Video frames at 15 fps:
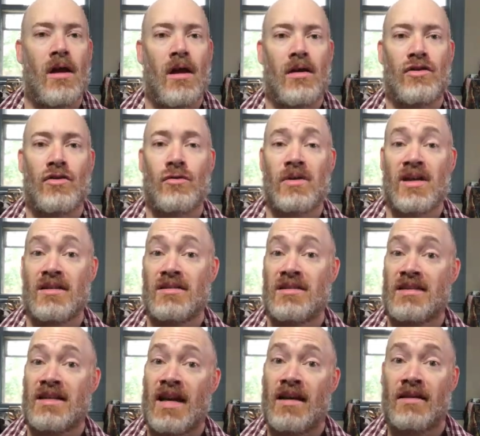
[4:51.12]
You can
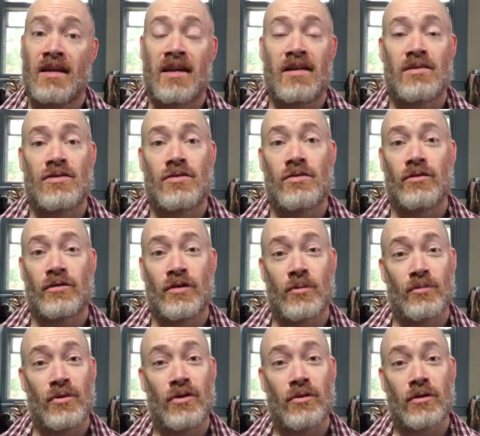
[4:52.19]
scan that into your
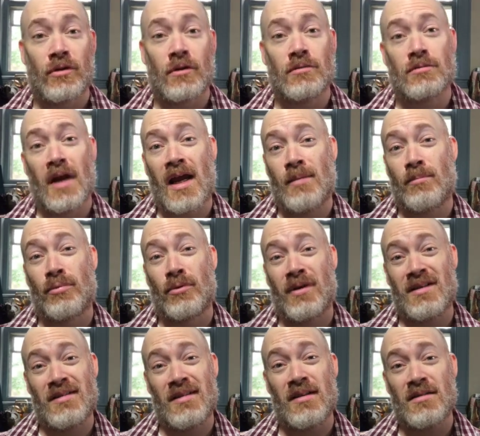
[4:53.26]
computer and
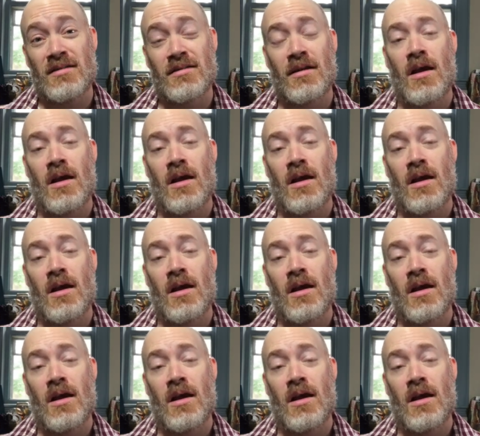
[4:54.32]
print it,